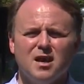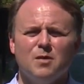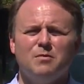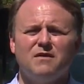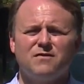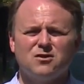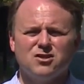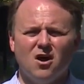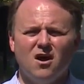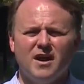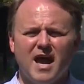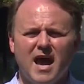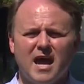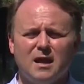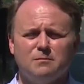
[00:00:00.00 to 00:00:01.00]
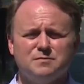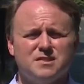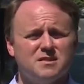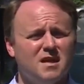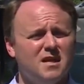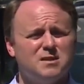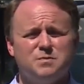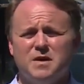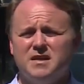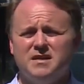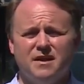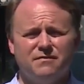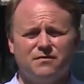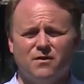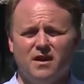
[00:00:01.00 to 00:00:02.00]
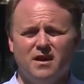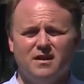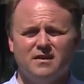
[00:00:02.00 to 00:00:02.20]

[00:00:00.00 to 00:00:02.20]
But for Dawn Adams, it's been different.